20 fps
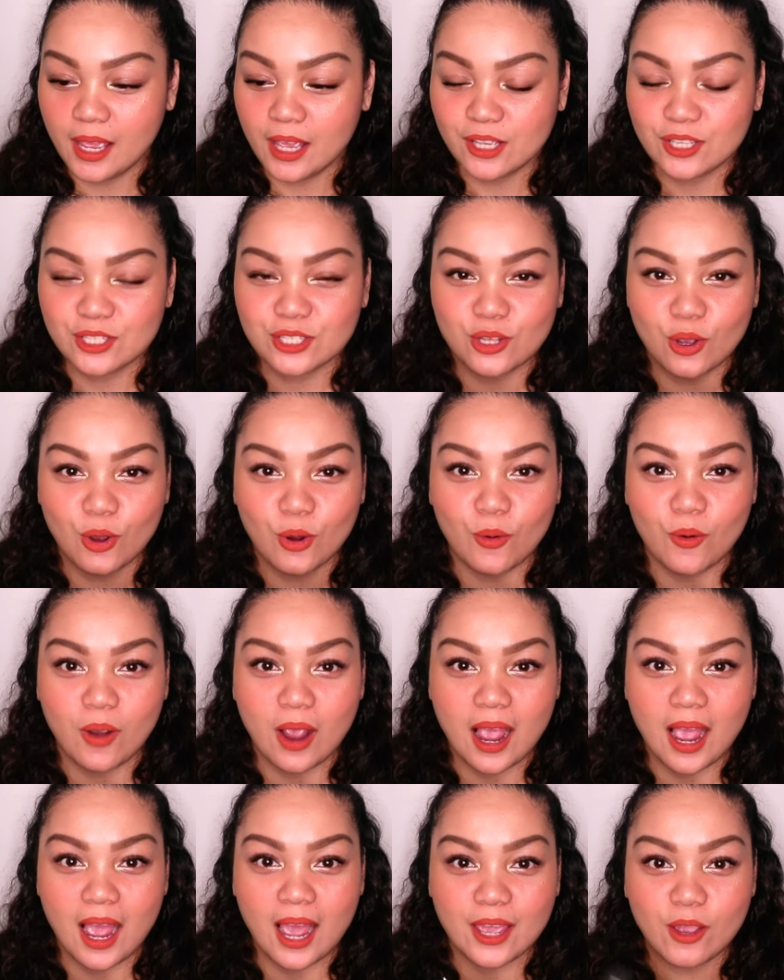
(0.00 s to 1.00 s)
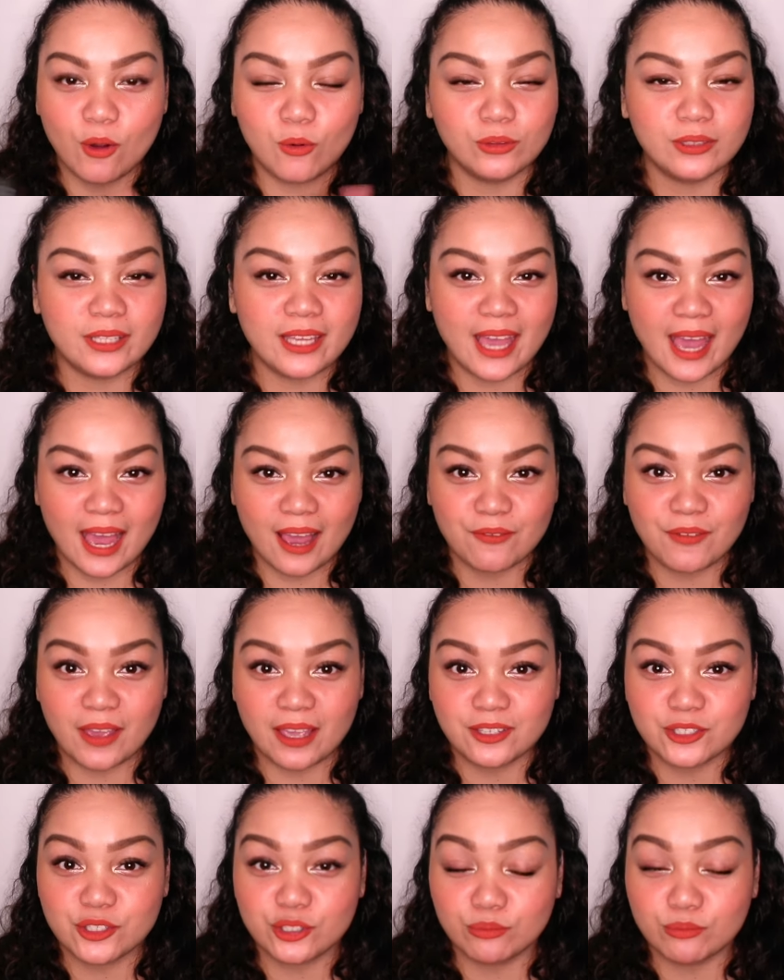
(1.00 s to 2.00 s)
So I only have
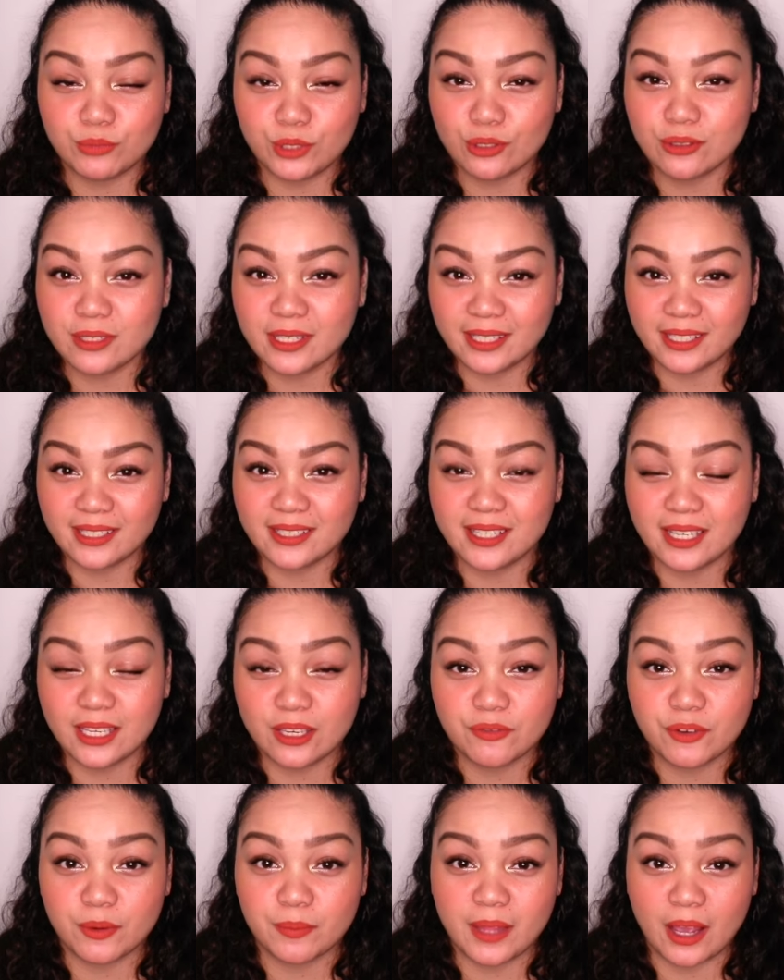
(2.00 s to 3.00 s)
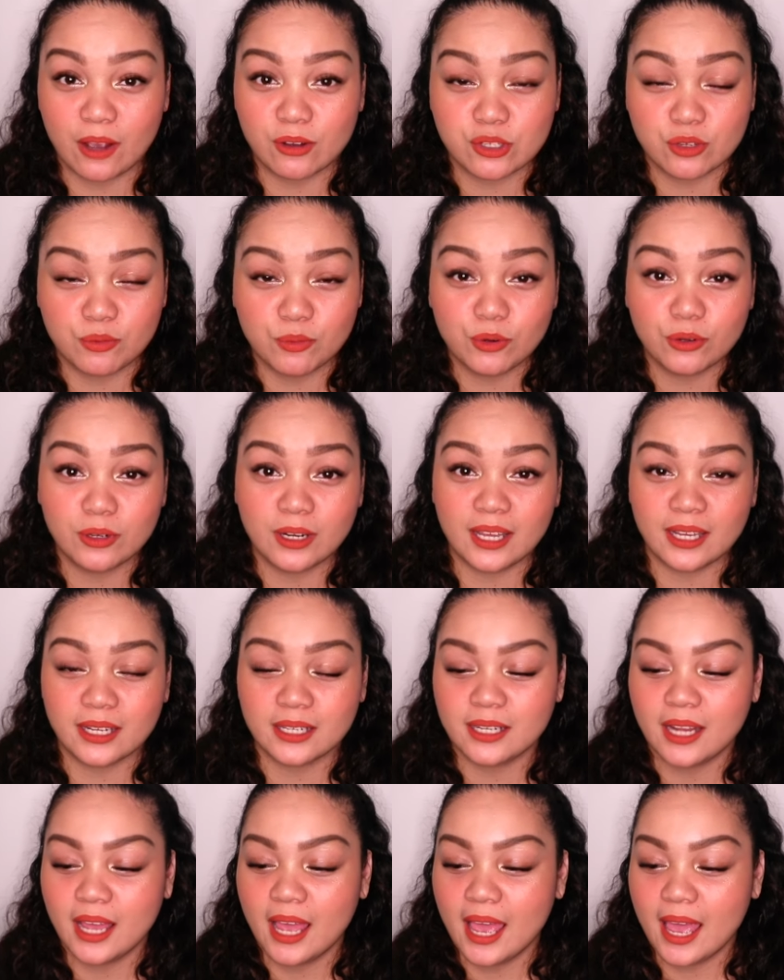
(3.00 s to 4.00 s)
Angel Muse EDT from the house of Mugler,
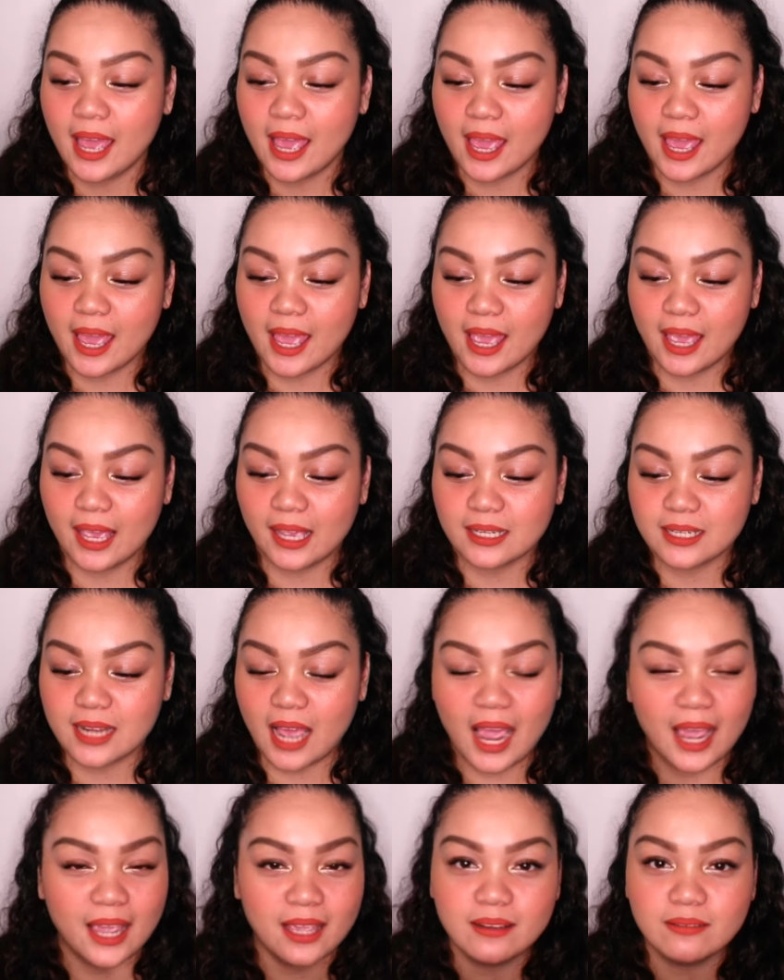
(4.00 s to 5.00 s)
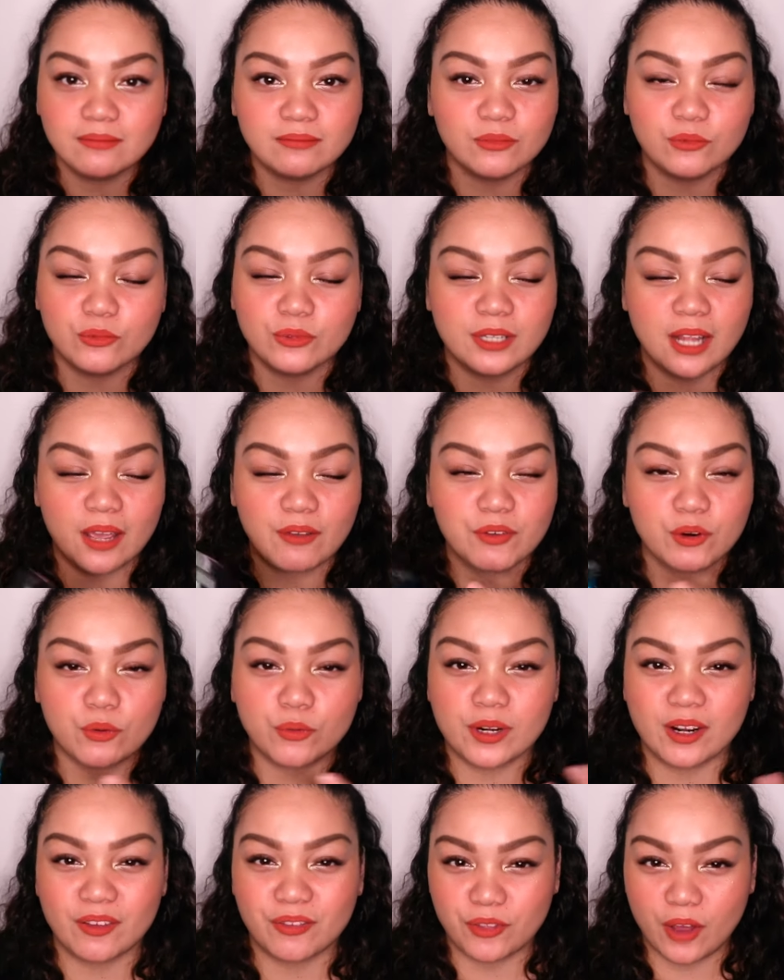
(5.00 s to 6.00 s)
and I never
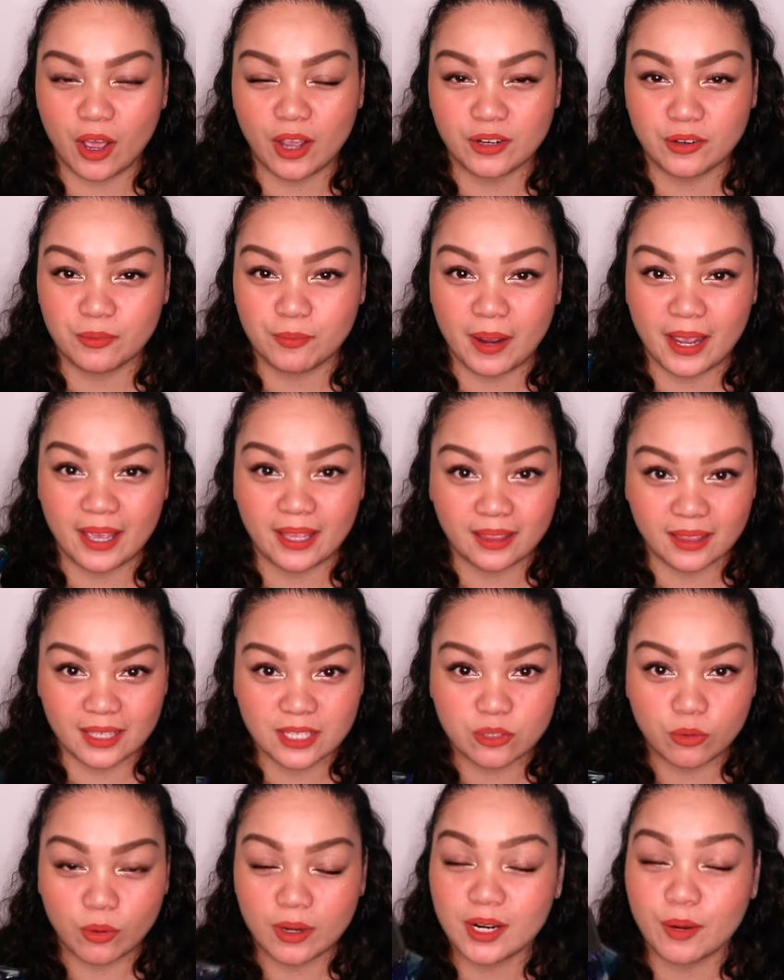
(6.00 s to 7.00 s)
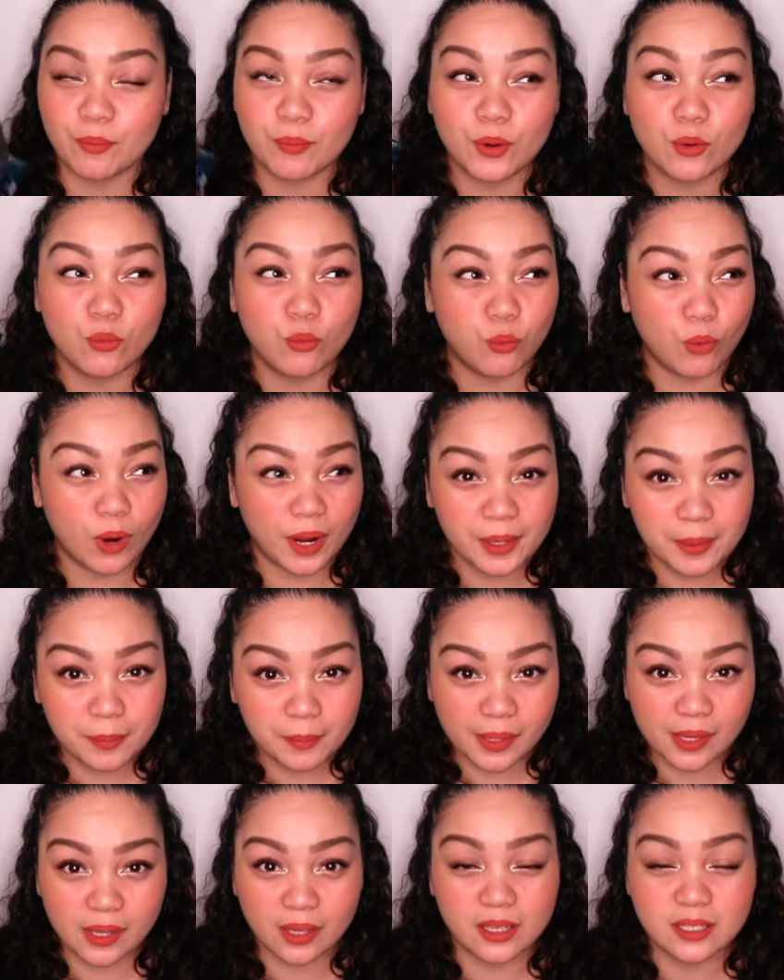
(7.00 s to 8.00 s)
would have thought of buying this one. Number one,
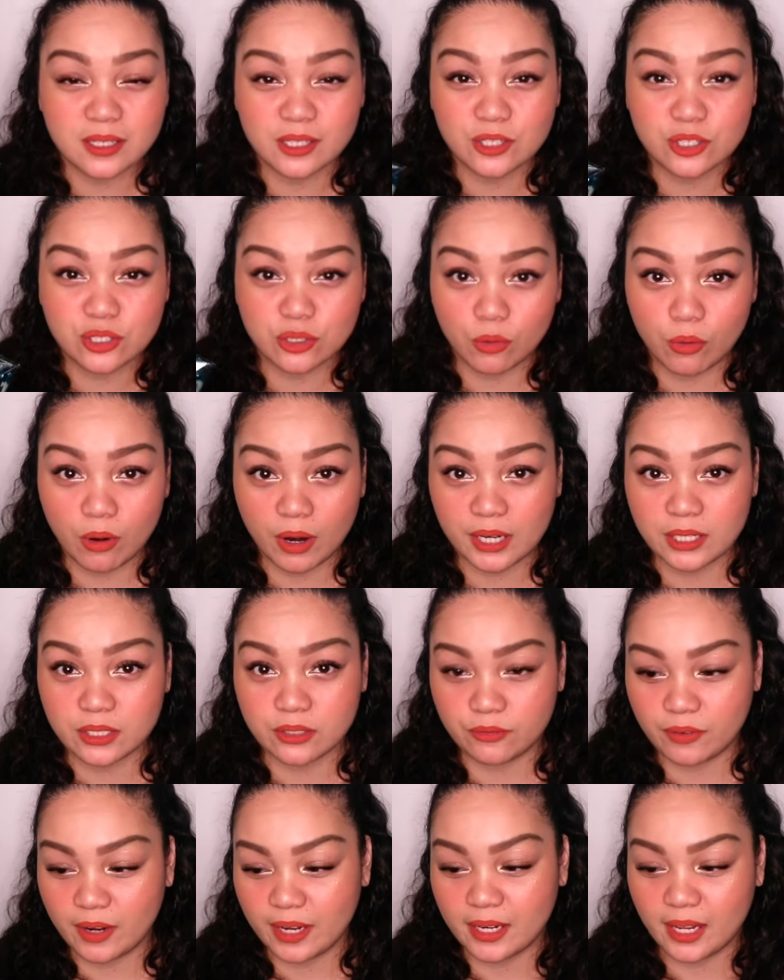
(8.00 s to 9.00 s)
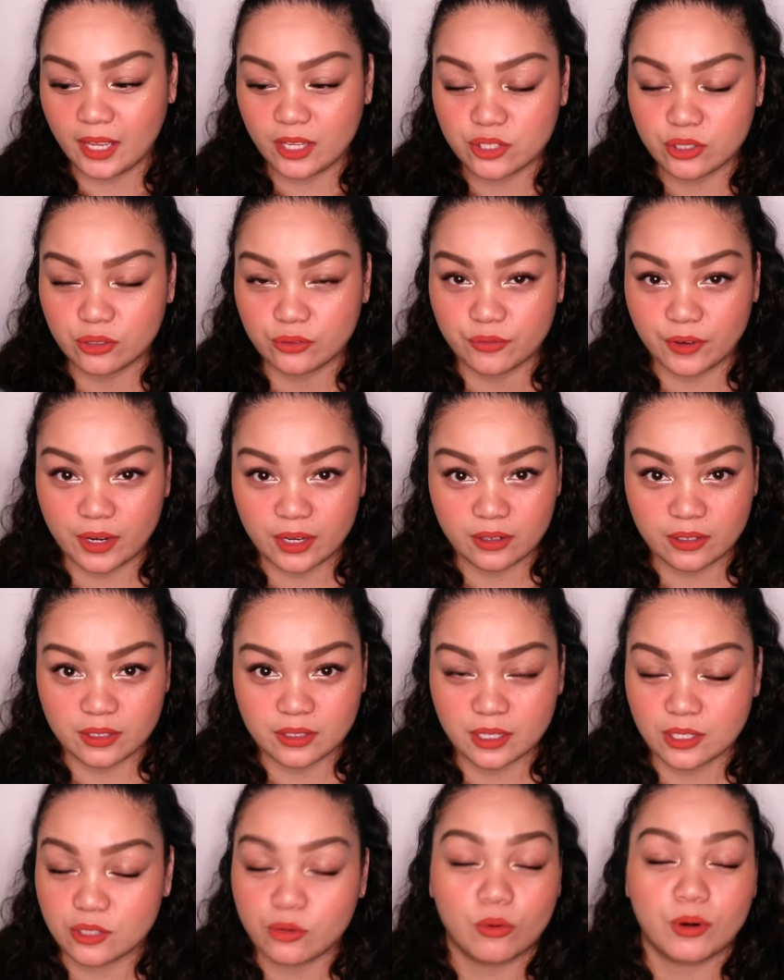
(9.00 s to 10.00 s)
because it's so hard to find Angel
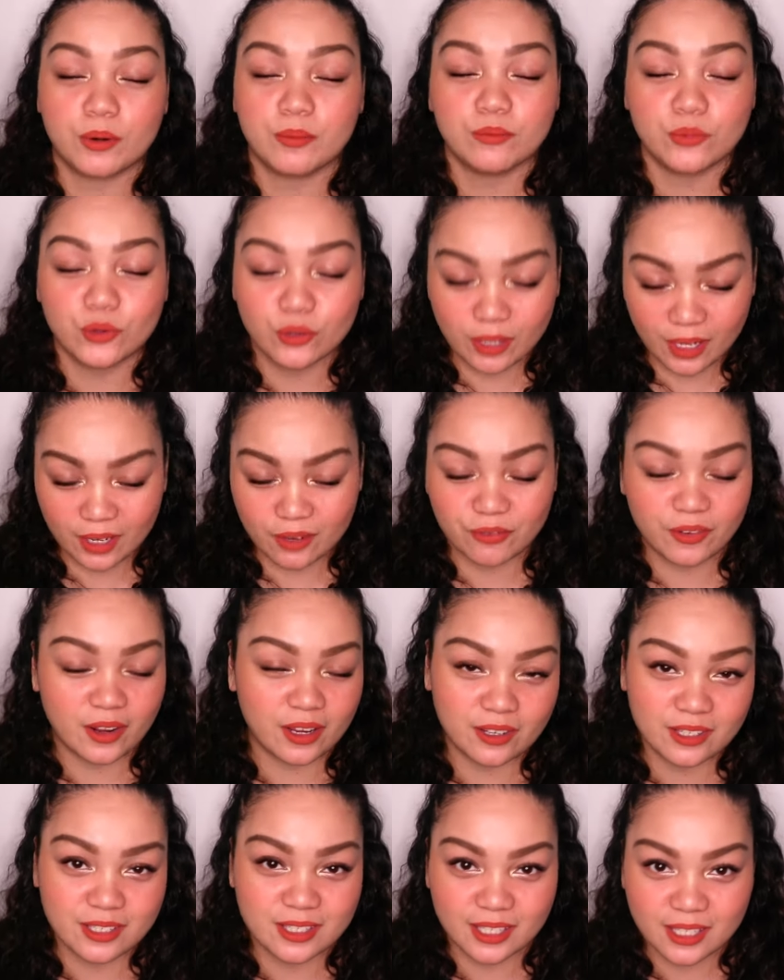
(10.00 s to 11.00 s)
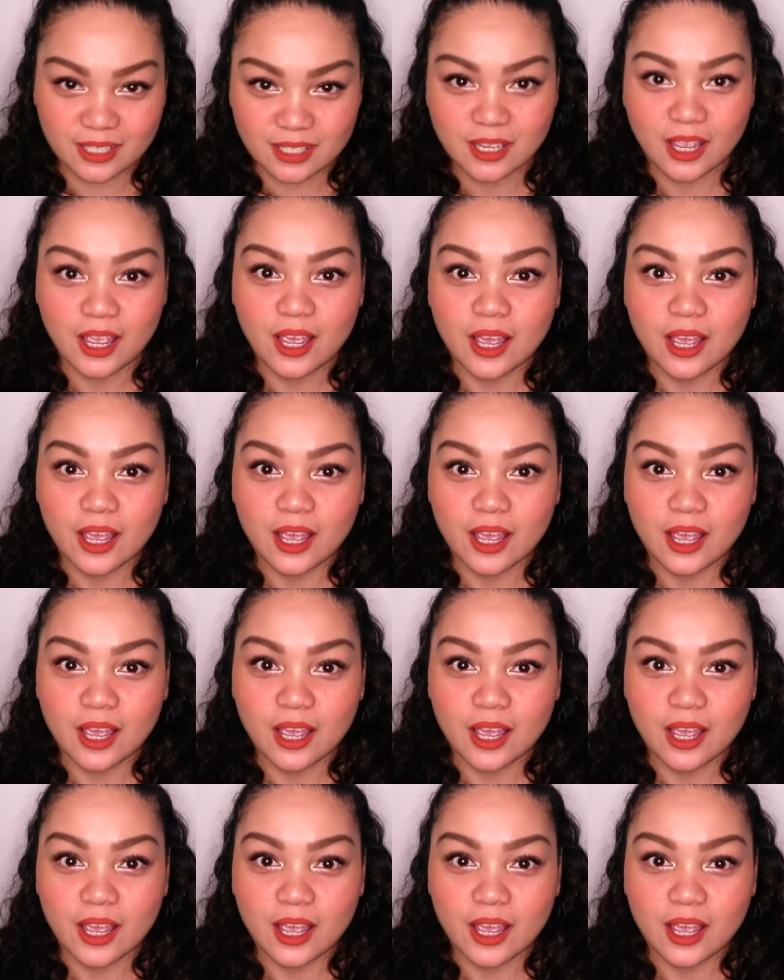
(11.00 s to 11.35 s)
fragrances or Mugler fragrances